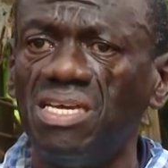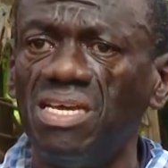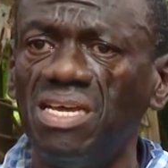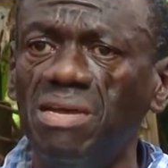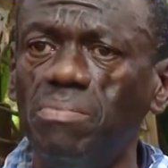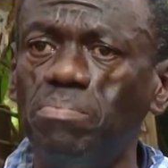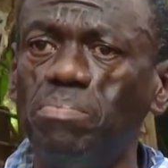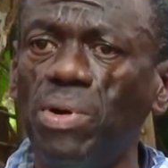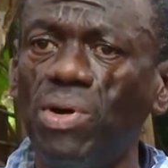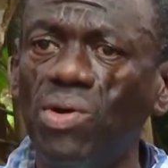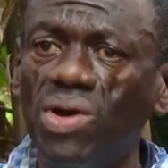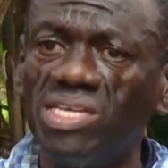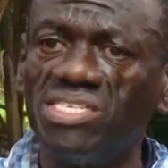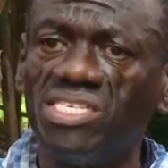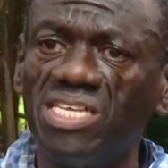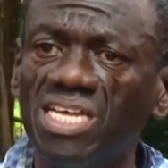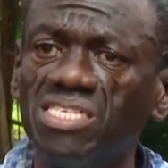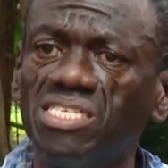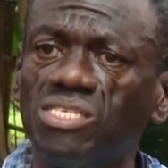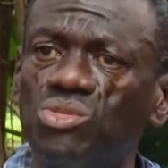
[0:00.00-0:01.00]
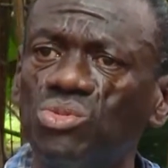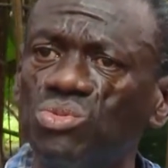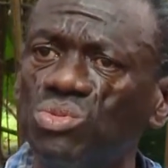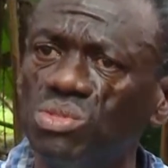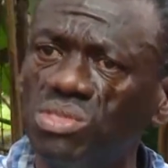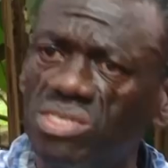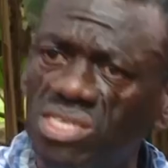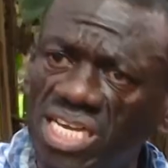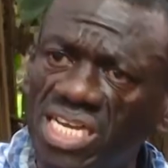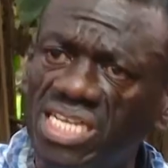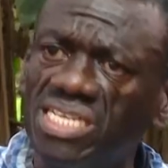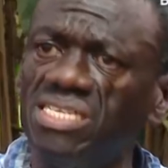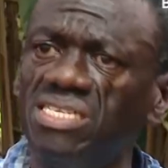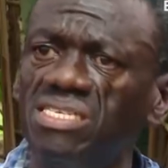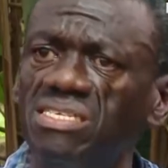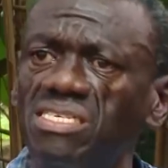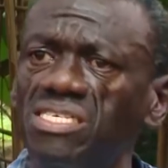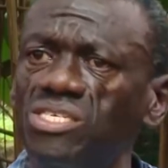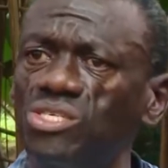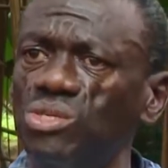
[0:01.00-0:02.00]
empowers us to take
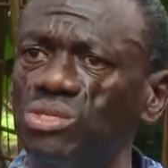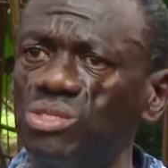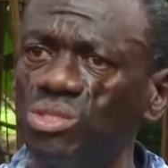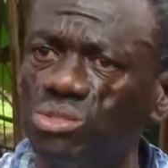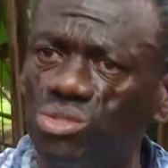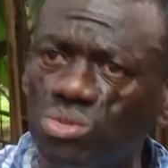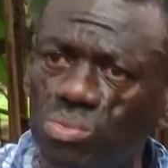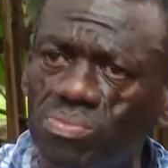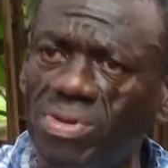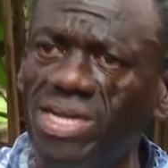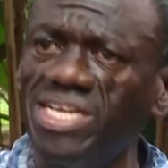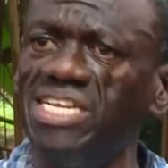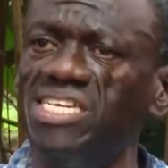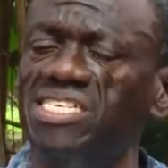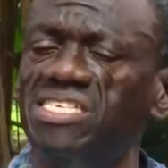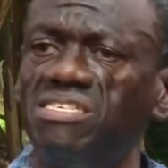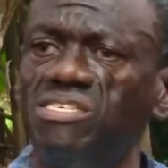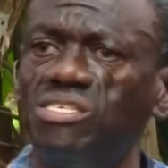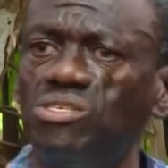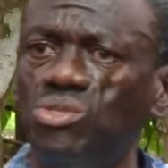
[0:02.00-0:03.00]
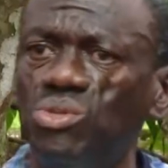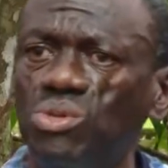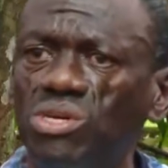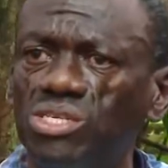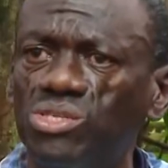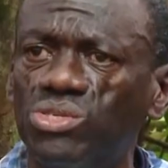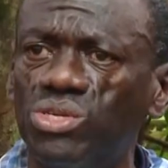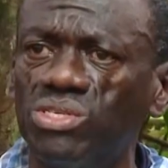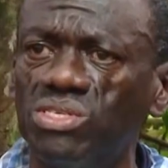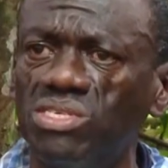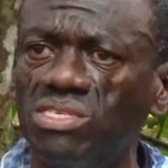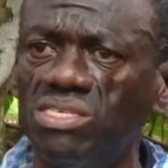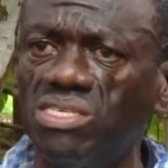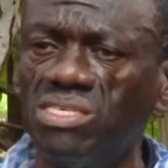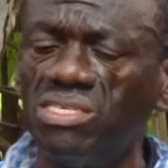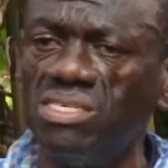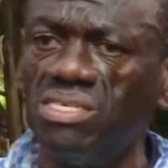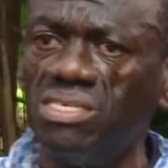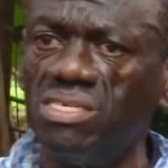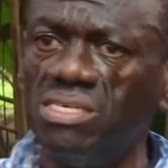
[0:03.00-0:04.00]
decisions, to manage situations.
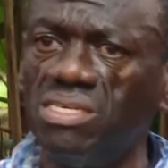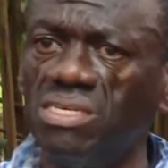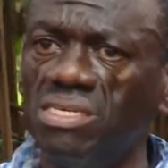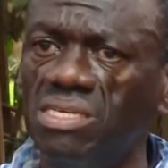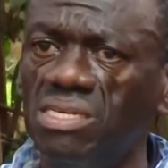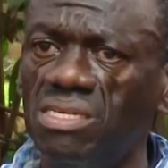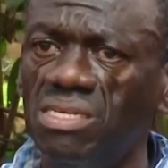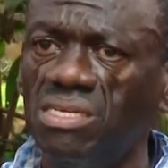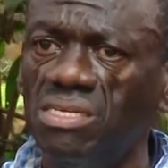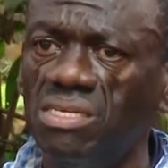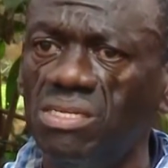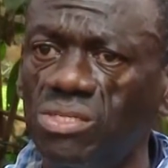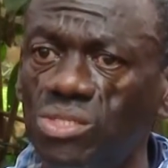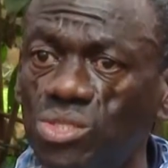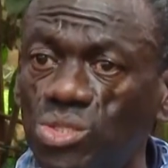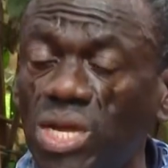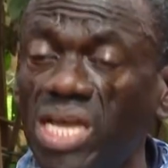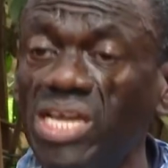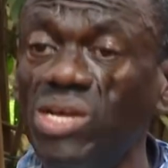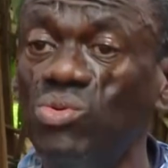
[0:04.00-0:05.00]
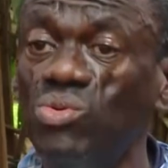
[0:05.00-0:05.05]
So I